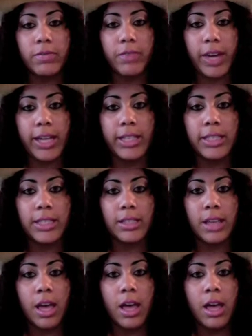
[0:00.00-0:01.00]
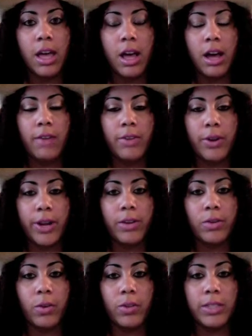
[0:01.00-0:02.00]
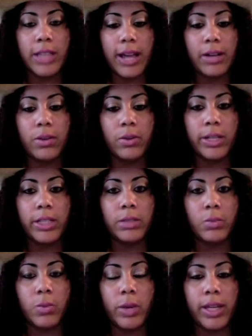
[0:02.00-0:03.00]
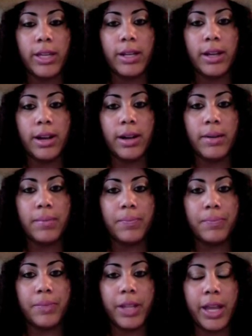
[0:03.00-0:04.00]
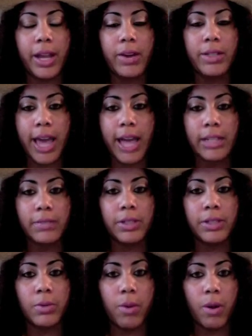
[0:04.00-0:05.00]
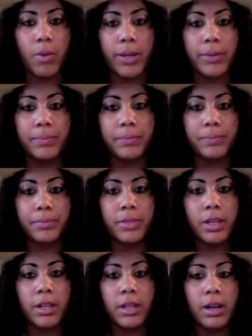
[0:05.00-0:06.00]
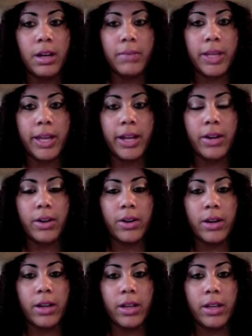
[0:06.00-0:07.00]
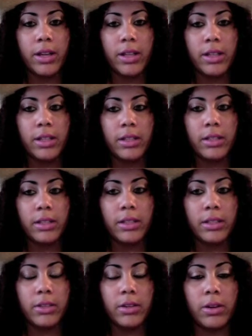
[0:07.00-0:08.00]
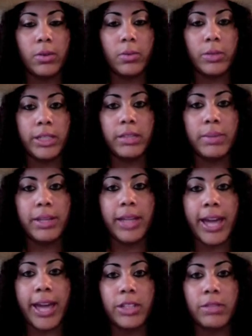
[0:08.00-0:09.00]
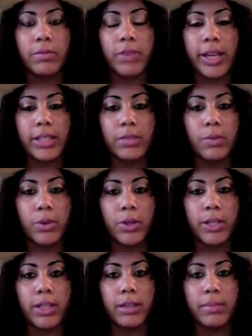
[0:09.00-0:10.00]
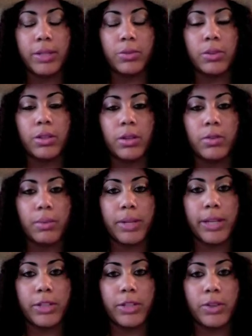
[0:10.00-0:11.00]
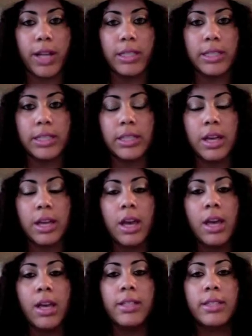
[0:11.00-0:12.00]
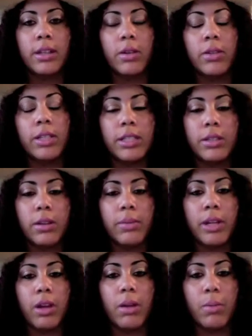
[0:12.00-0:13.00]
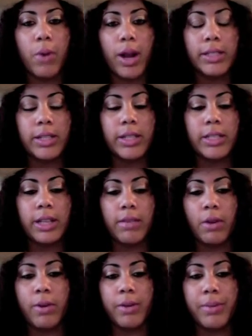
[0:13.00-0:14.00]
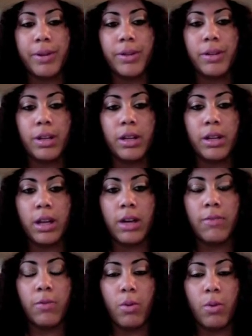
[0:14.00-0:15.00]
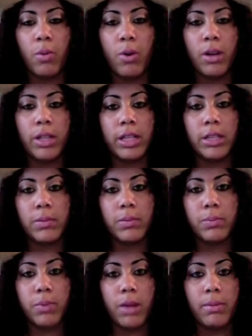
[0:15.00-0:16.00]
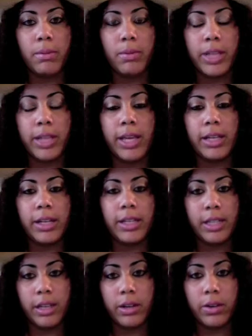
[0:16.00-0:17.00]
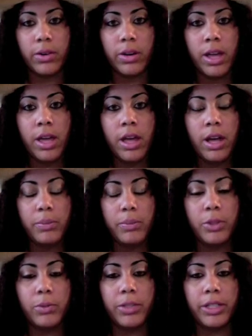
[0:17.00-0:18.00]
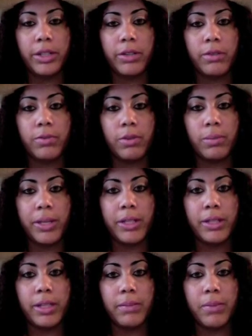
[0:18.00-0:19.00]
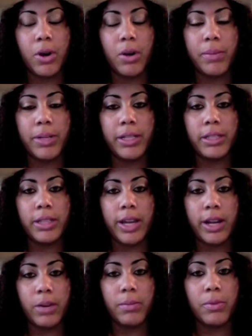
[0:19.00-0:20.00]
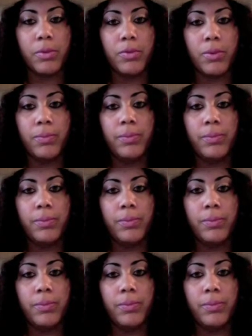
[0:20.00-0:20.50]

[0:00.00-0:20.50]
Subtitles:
phase of your hair growth cycle is when the hair is actively growing. The hair, needs to be in the anagen phase for you to get the best results from electrolysis. So this is going to be a long process. I've already been forewarned that this probably will take a year, up to a year, for me to get permanent hair removal.